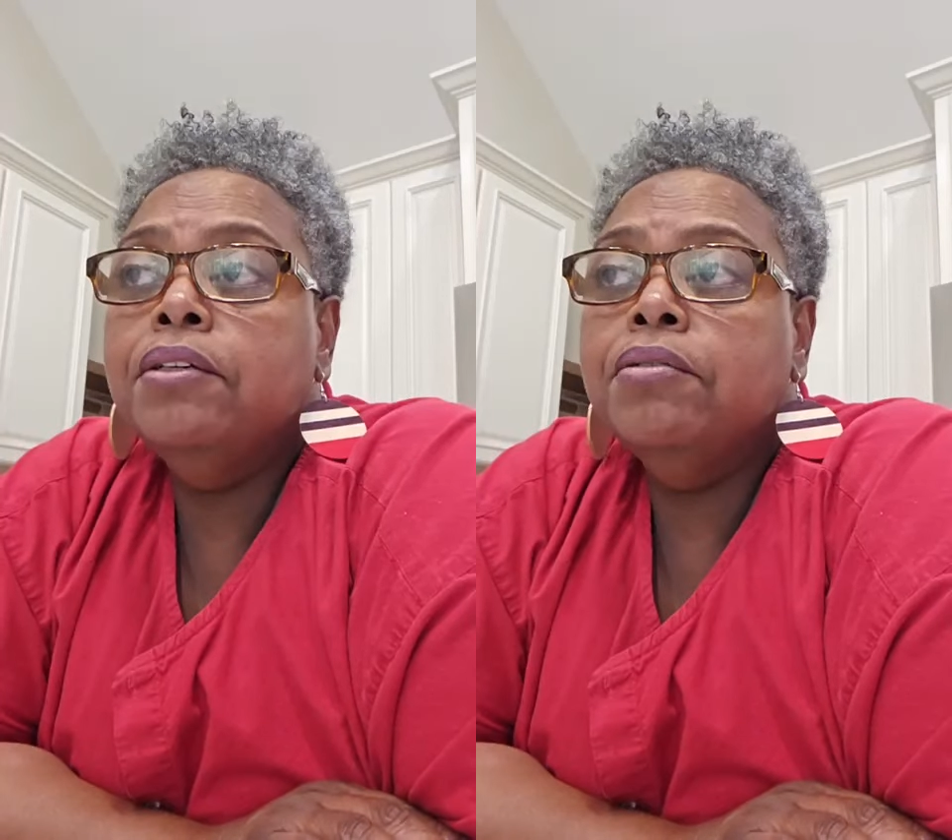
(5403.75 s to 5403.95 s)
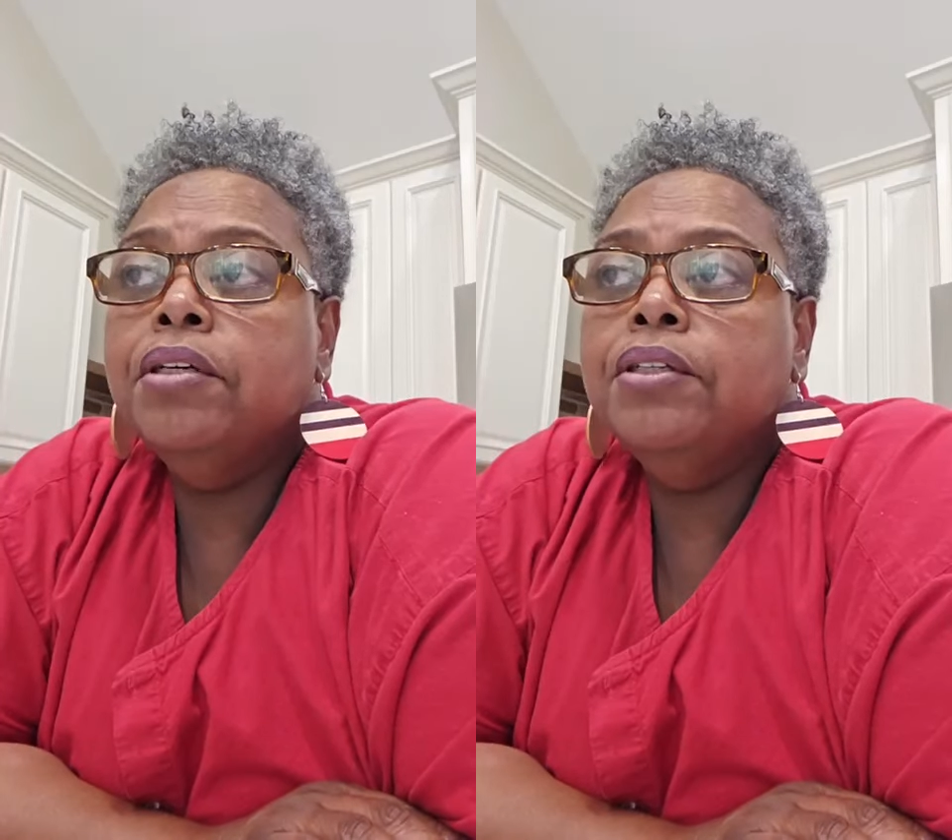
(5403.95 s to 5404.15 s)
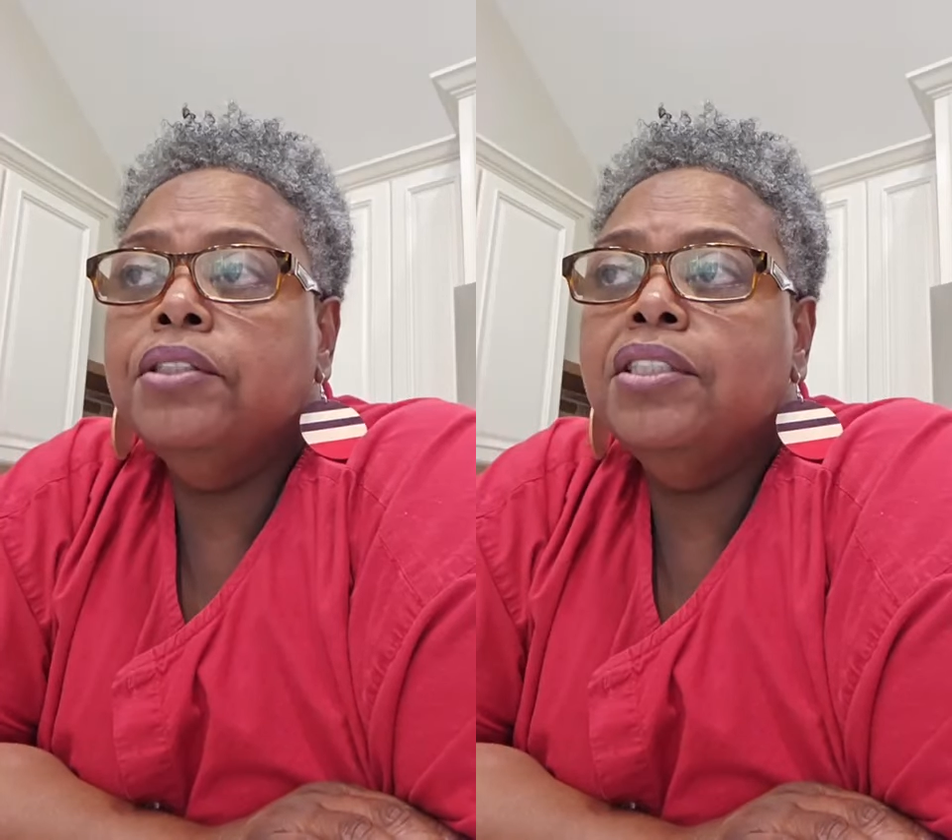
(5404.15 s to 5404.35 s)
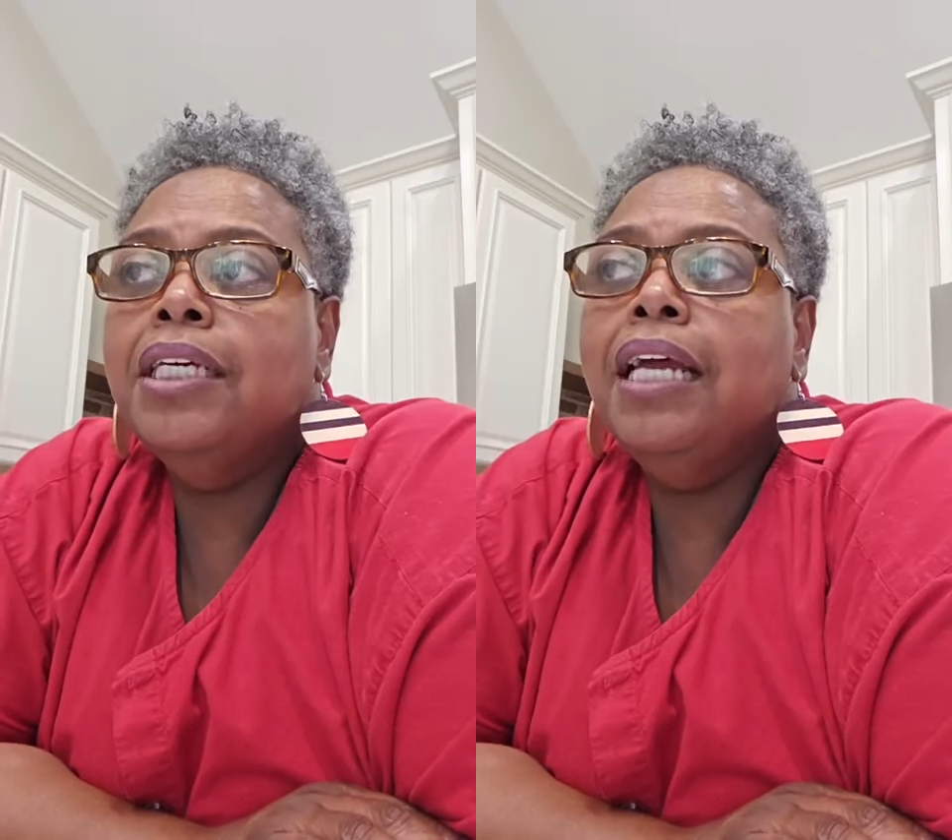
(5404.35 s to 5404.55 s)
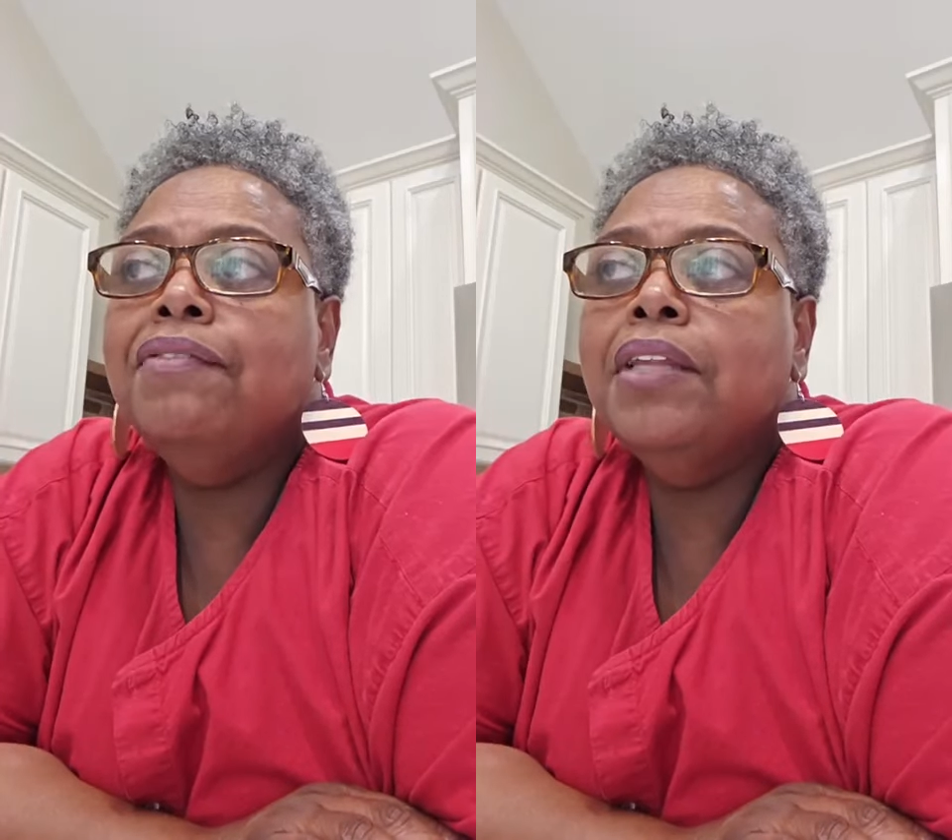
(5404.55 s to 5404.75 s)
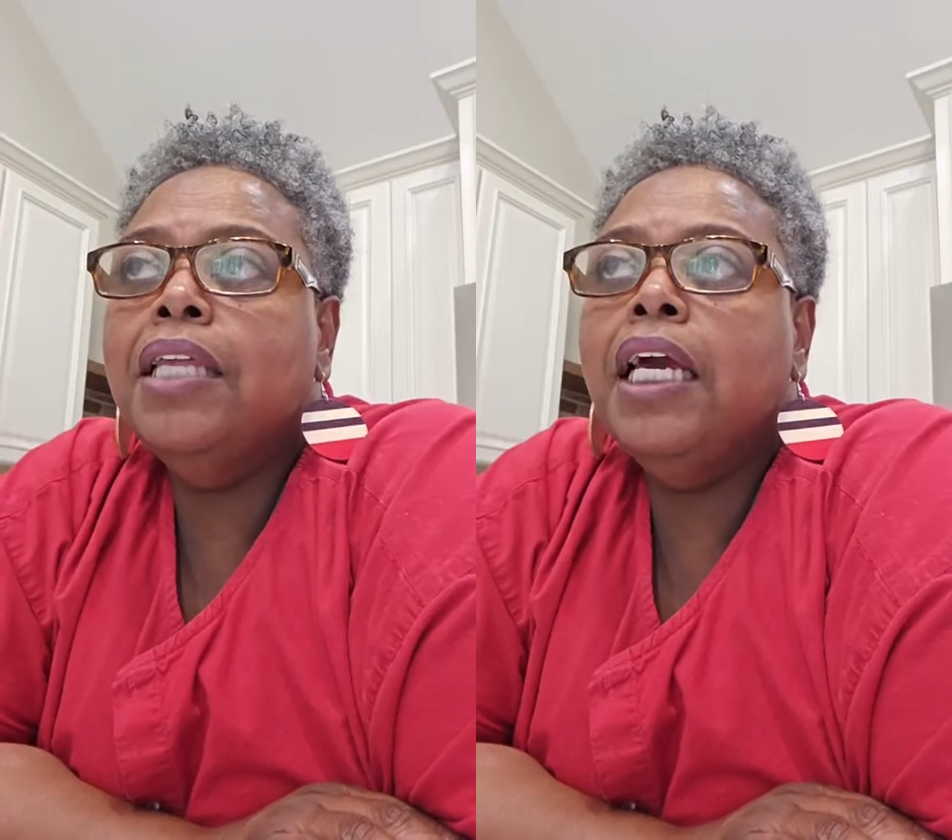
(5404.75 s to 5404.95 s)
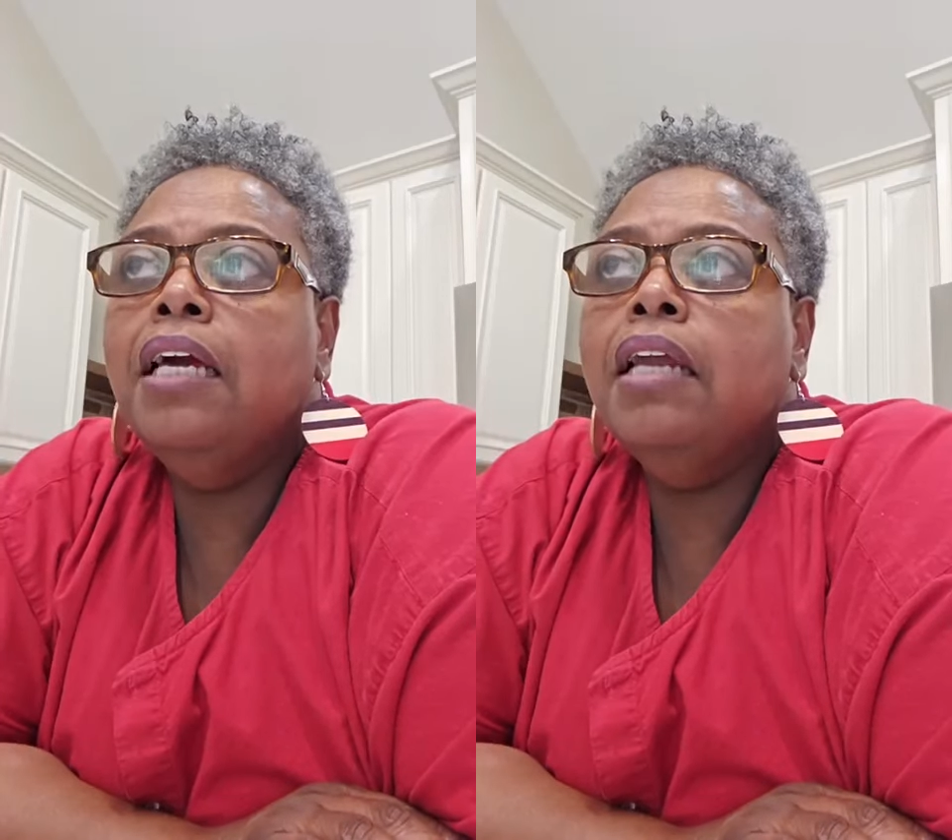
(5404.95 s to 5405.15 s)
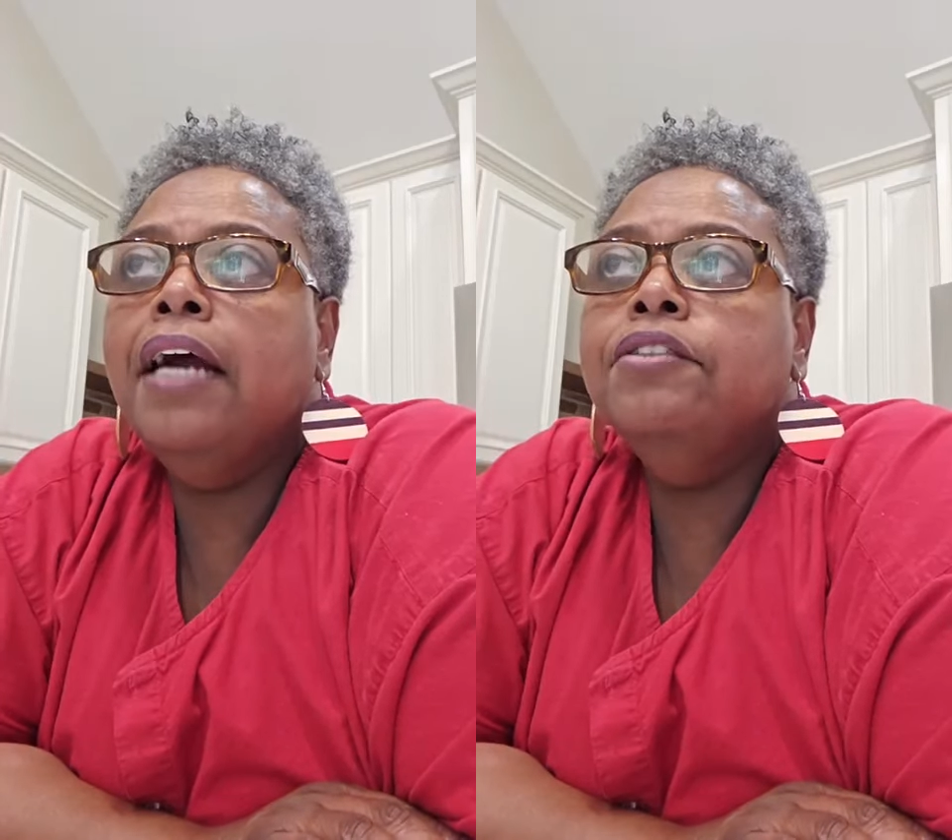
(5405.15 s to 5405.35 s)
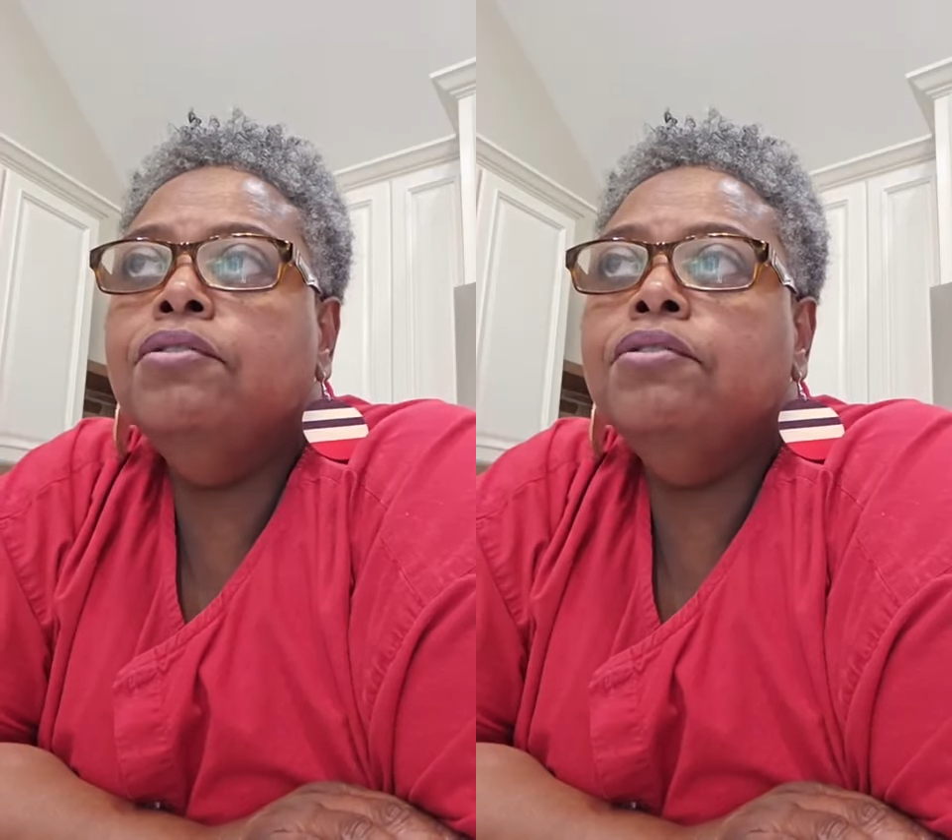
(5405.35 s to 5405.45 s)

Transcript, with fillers: crust. Then after that, I